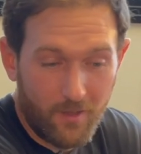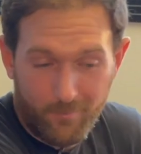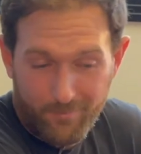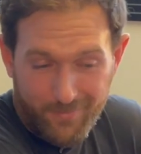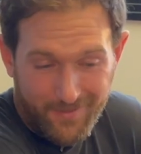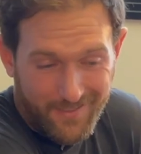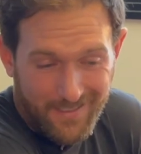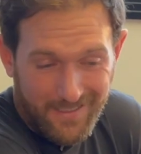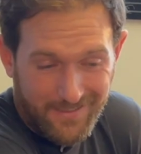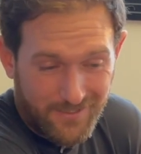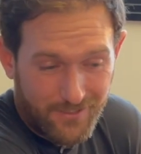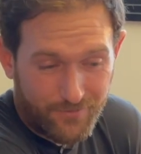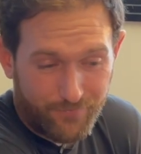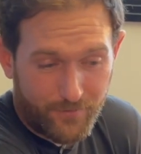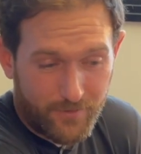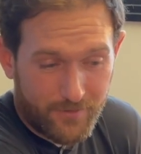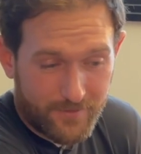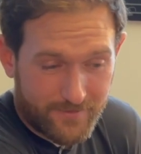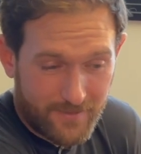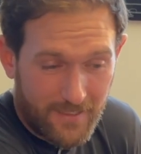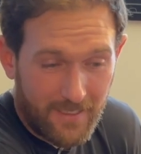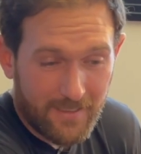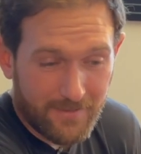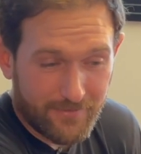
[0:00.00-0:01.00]
But not just for the
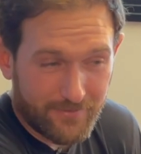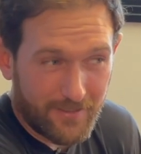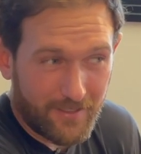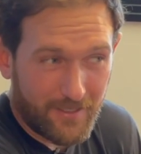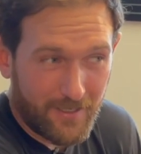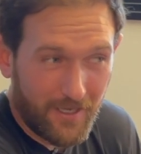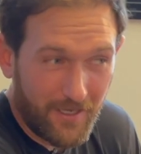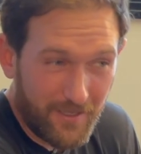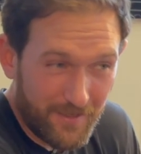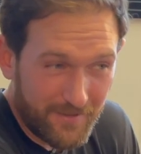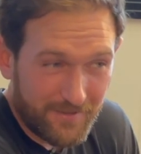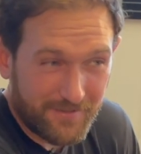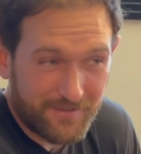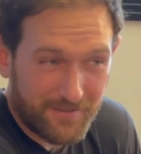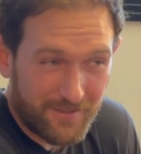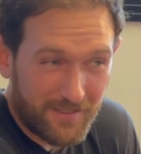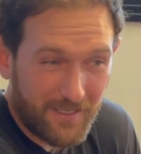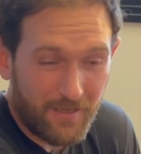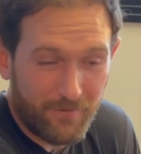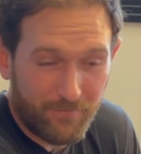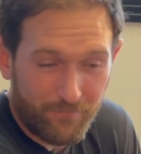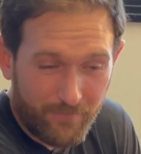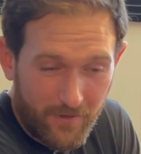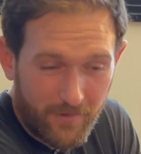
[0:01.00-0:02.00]
size, like honestly,
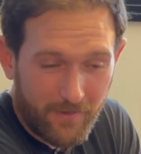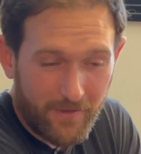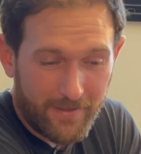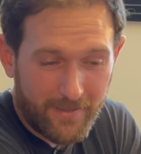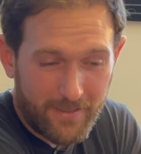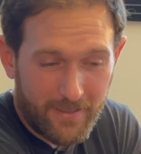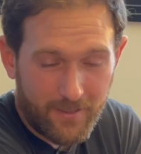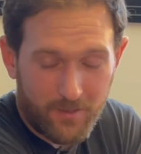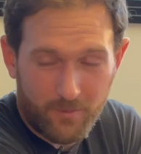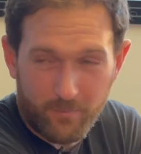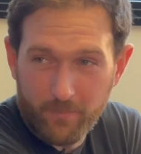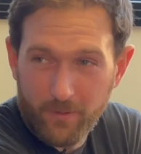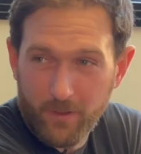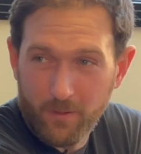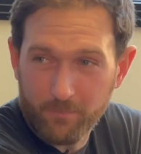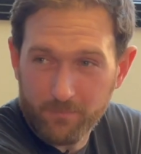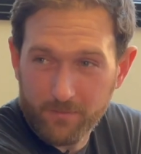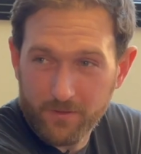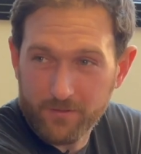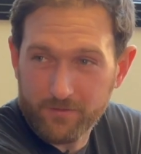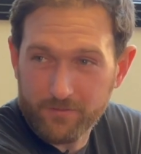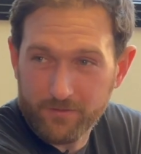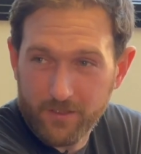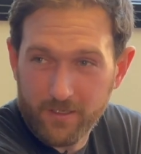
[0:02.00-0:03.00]
I felt like I could pump
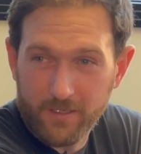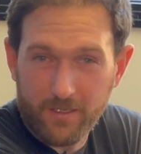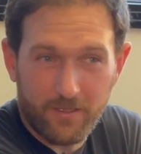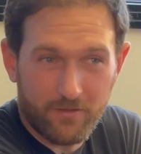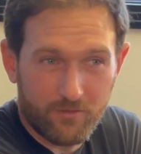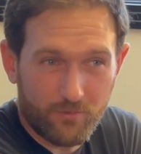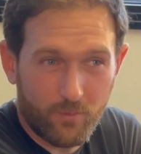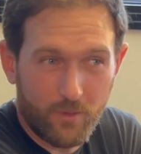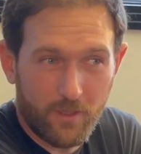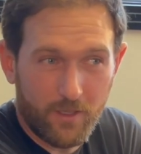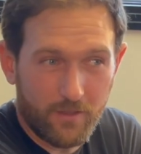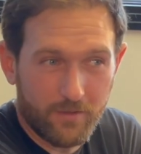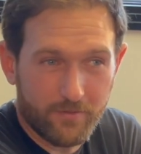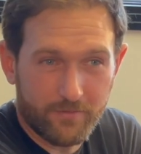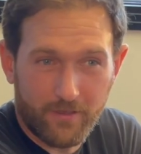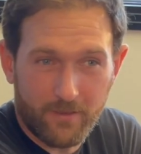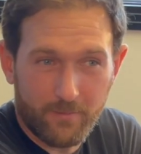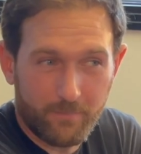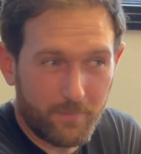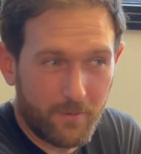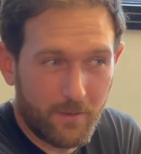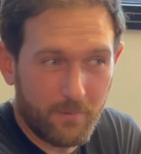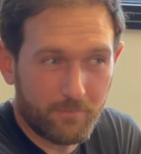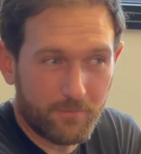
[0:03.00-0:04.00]
this thing as well as
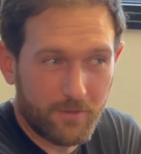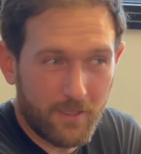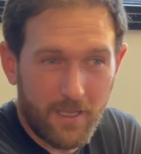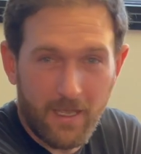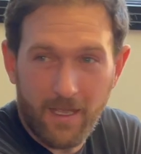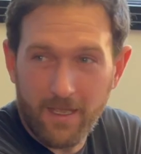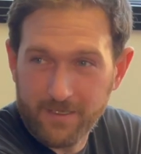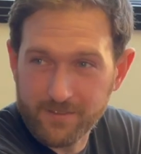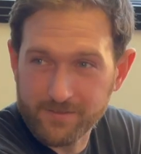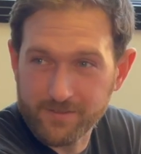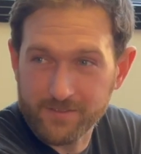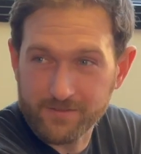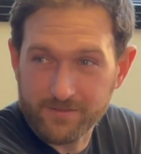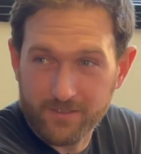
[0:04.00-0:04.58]
I pumped the Axis